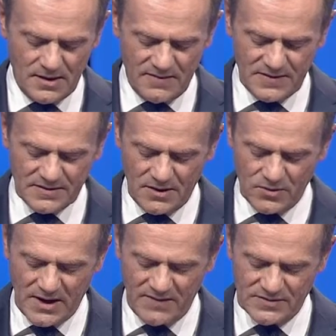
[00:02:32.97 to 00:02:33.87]
even
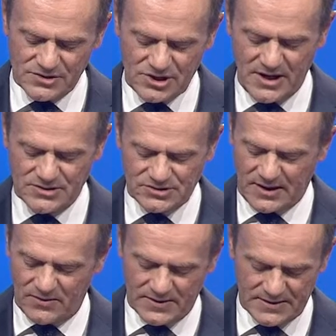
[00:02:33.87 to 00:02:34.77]
though we haven't
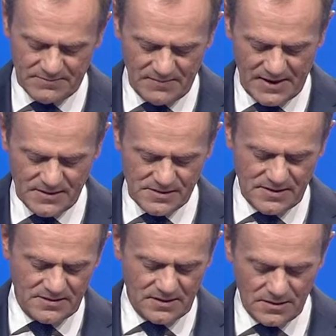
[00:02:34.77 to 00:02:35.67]
changed our minds
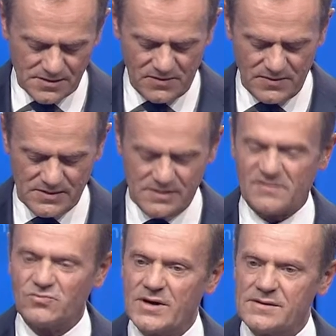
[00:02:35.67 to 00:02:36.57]
that the
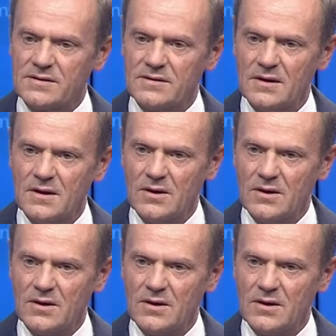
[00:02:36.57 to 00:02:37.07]
consequences of Brexit